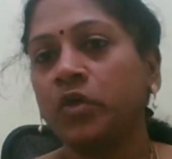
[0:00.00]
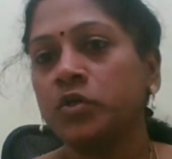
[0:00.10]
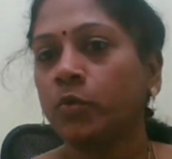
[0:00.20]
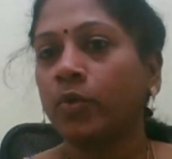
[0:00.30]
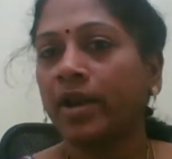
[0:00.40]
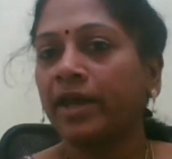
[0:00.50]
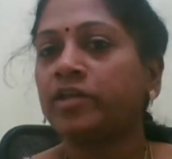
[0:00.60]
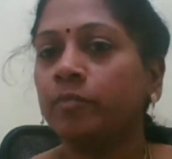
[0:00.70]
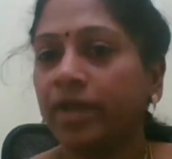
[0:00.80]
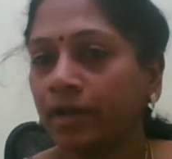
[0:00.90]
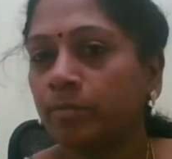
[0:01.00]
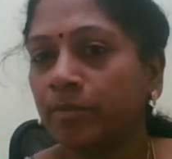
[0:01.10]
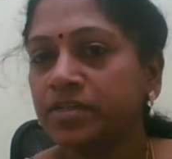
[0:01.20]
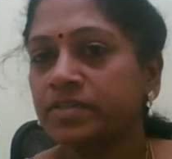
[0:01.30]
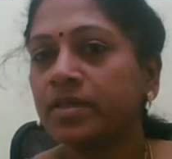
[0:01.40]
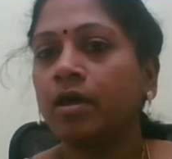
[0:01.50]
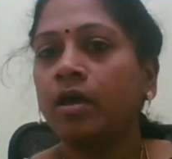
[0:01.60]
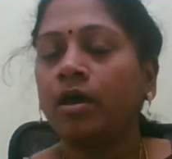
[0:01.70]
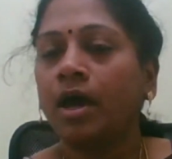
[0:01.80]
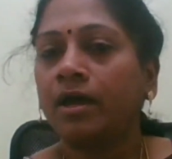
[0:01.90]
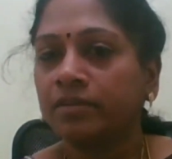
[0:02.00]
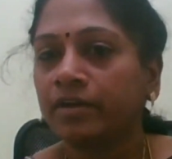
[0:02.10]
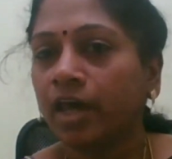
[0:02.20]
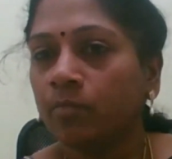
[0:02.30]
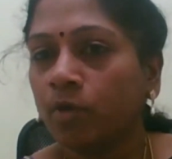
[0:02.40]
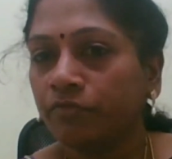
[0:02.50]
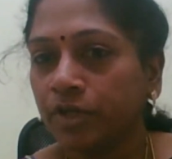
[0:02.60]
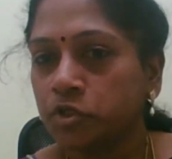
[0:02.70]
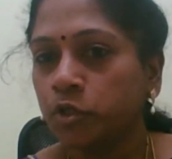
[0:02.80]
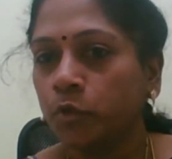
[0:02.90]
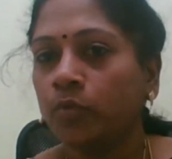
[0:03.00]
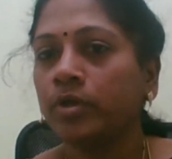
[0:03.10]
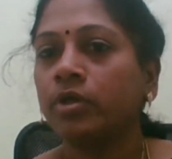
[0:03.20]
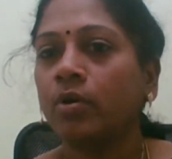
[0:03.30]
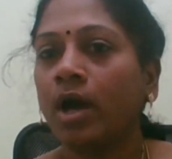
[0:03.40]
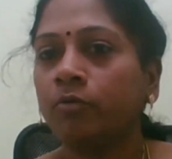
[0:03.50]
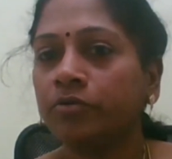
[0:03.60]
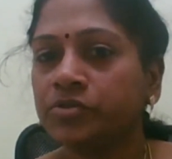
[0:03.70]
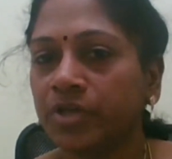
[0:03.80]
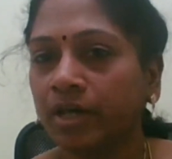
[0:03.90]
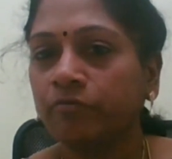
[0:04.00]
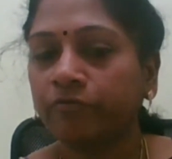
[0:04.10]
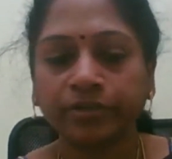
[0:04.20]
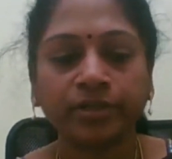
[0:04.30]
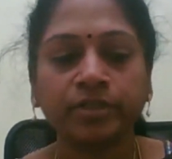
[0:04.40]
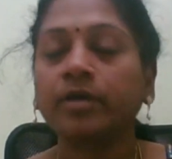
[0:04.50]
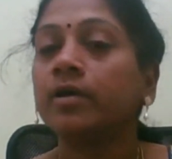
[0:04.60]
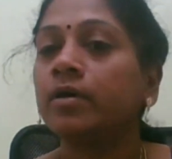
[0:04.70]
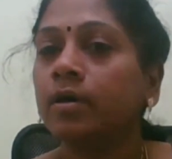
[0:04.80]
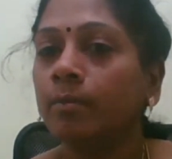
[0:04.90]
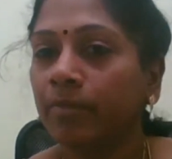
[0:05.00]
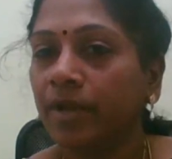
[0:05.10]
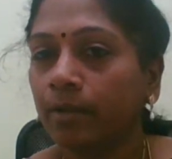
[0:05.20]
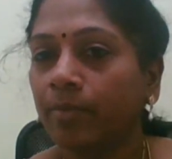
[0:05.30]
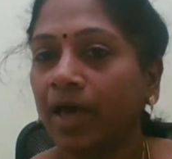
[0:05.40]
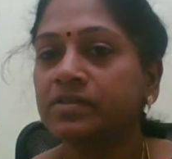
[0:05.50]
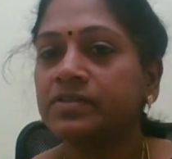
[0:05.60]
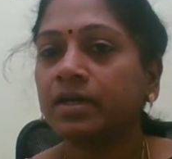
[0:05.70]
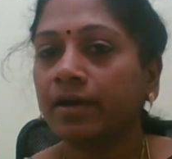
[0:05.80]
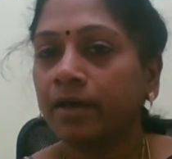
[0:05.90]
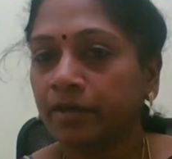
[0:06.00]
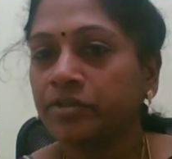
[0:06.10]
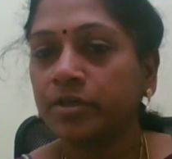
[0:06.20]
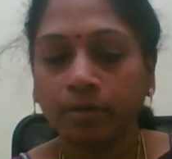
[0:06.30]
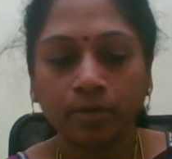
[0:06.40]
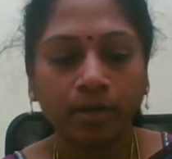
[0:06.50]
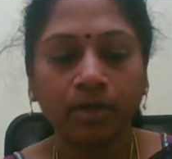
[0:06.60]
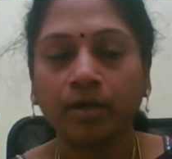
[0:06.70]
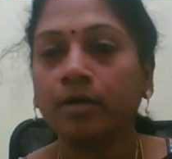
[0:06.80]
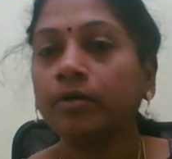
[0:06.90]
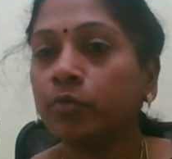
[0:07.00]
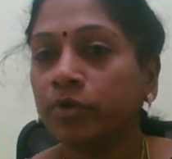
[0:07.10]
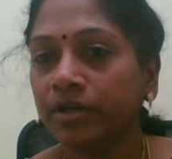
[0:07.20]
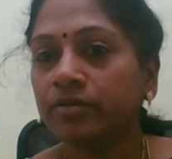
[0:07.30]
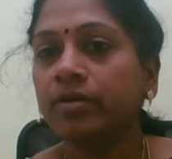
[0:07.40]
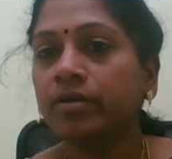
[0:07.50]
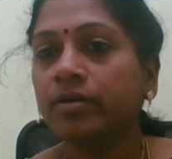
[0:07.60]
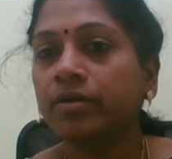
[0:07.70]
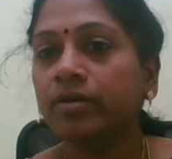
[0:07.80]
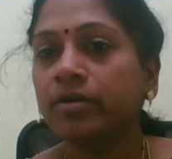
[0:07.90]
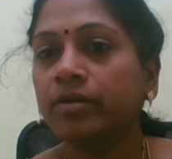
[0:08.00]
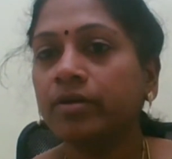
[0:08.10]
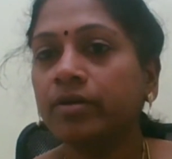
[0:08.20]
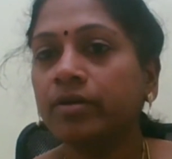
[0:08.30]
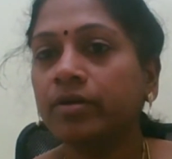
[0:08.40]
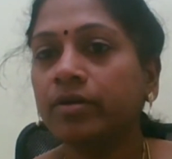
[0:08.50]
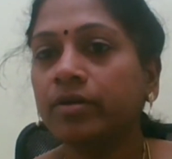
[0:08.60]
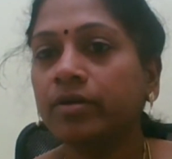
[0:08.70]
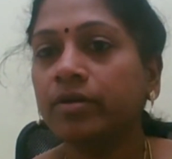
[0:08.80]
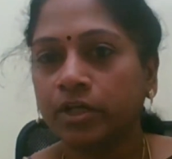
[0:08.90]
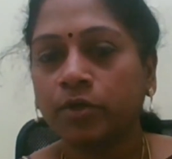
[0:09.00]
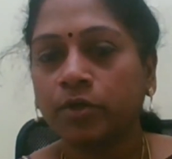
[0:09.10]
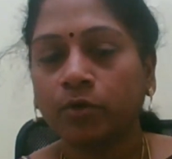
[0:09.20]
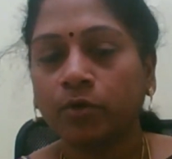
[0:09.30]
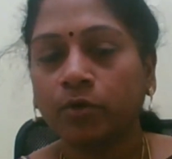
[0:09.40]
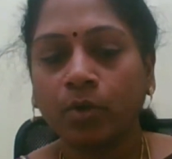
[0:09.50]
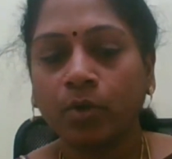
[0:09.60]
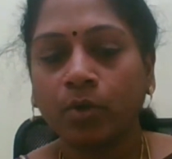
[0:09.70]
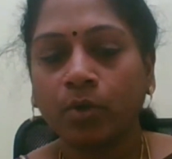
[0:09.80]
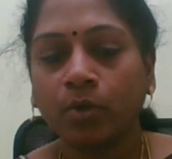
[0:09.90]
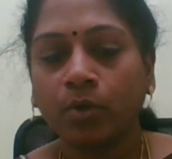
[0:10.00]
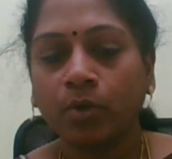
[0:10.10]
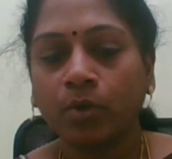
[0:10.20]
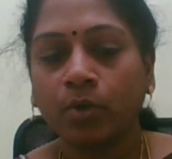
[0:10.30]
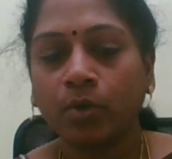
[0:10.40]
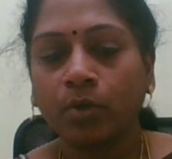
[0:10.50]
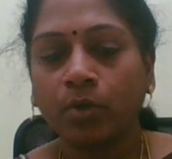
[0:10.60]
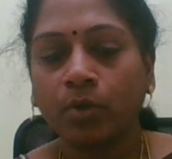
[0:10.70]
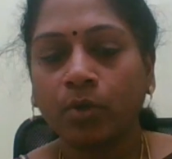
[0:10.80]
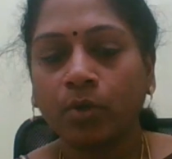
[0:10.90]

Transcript: So right blood means at the time of issue, you have to check whether the blood bag is the correct unit for the patient. You have to check with the patient